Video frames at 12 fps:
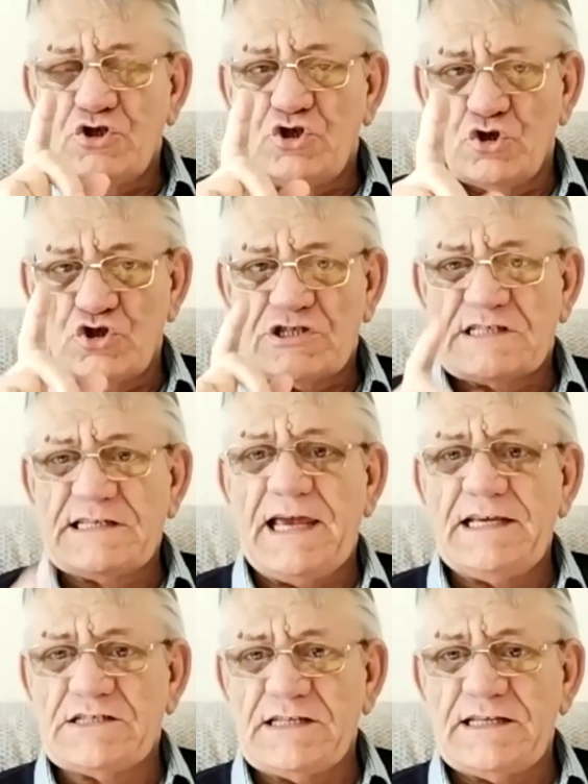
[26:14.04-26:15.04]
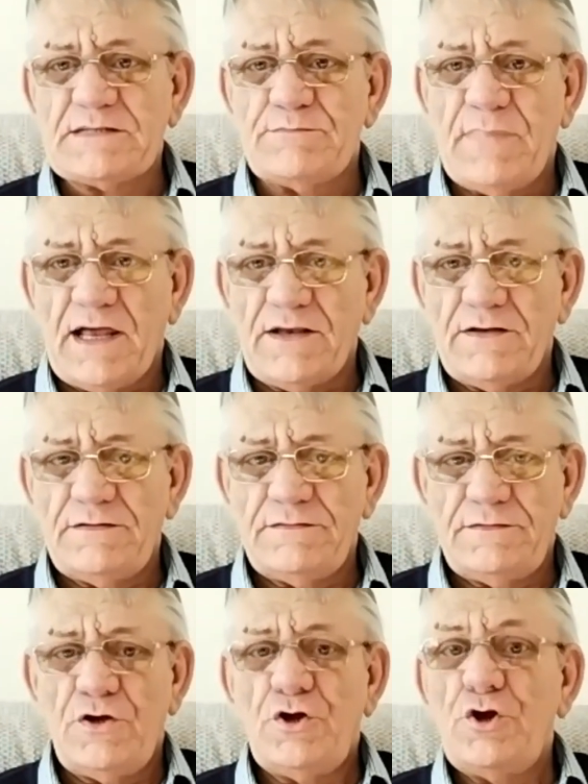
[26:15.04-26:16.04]
Just say to this man,
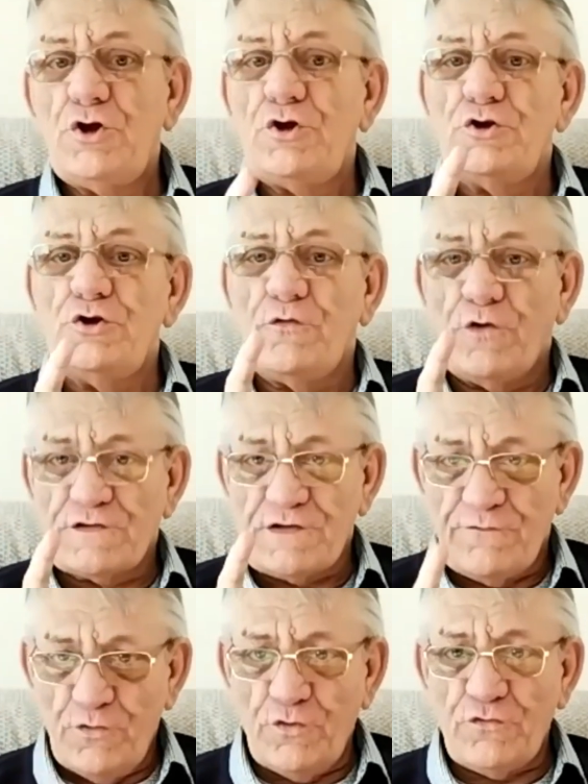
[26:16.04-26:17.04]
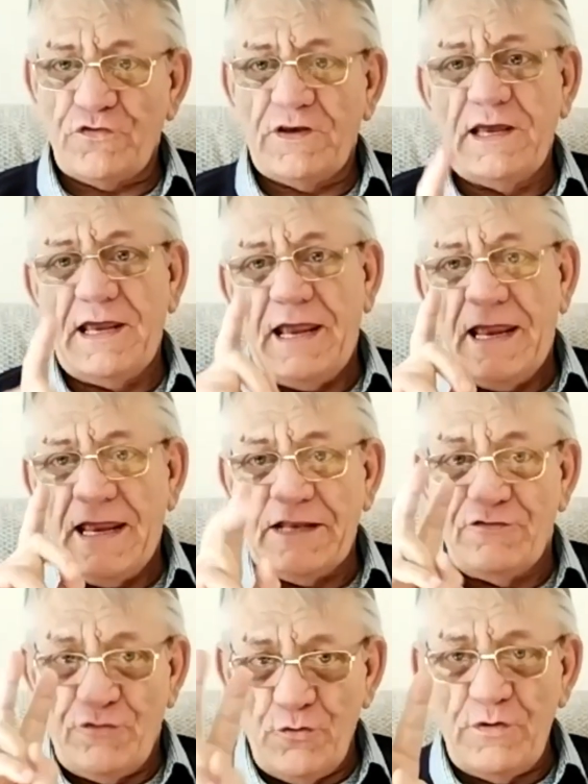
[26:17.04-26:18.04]
you've got a foot
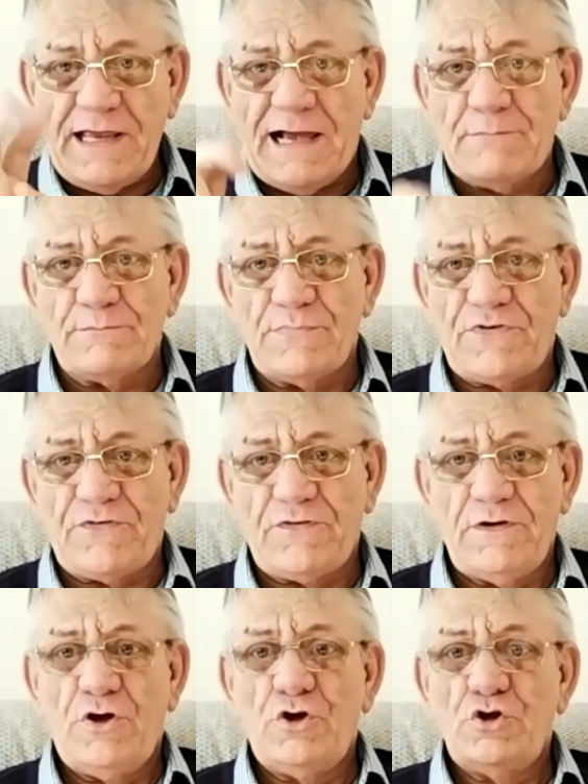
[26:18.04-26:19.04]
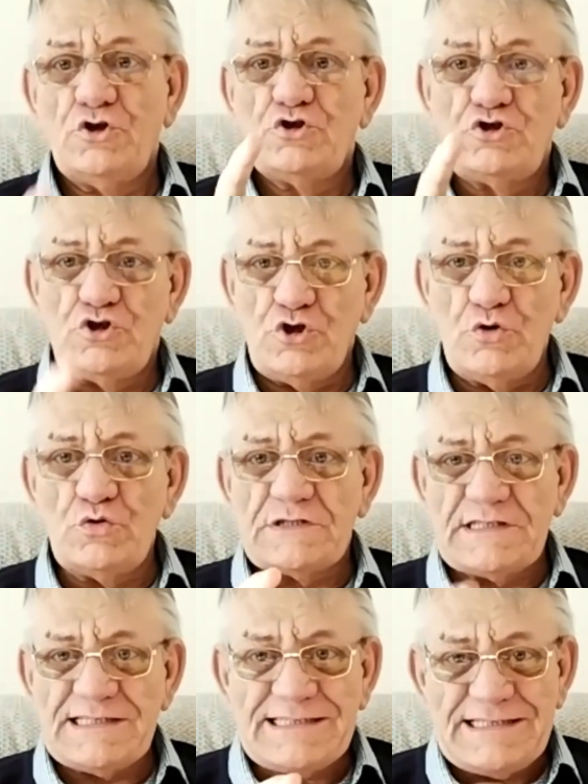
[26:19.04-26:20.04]
in two camps.
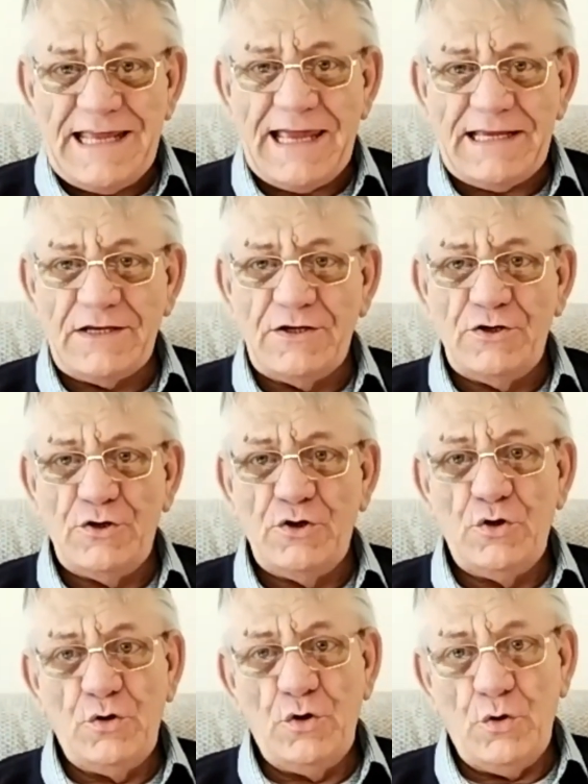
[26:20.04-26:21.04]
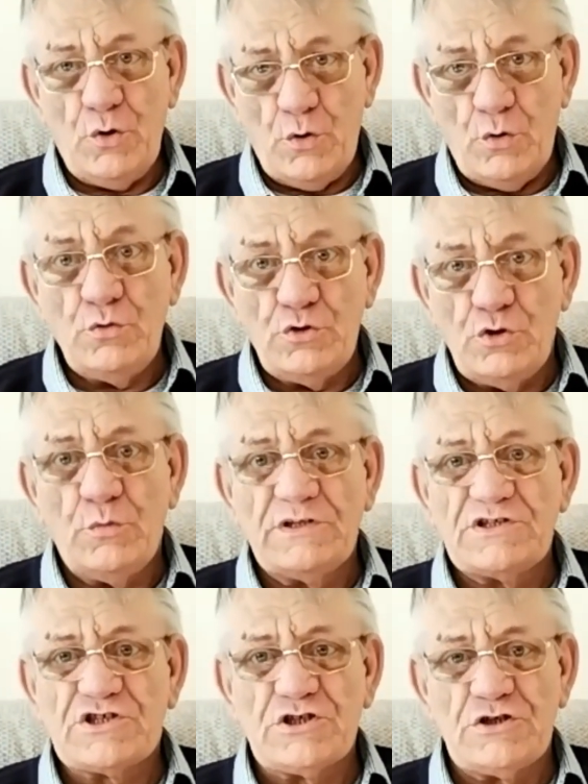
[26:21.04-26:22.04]
Choose this day who you
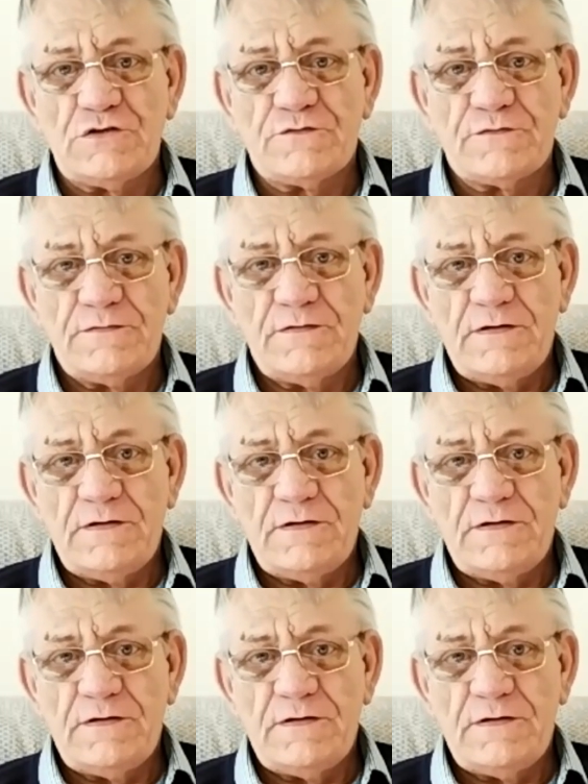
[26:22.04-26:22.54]
will serve.